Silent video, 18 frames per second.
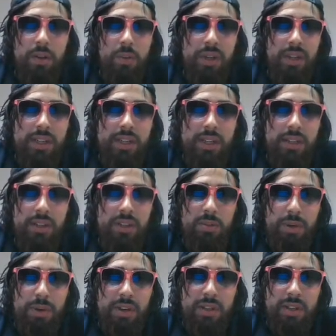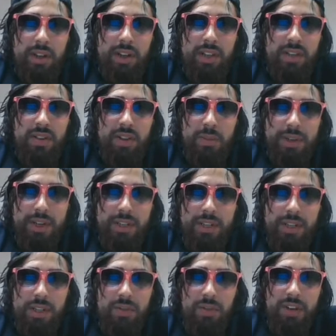We send you personalized
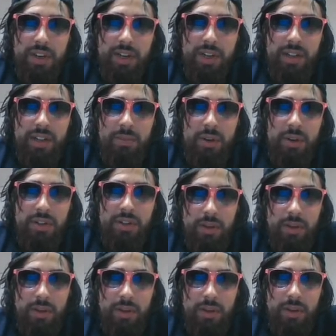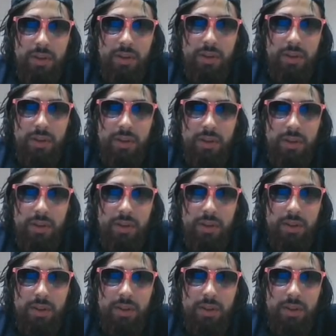recommendations for getting the most good years out of life.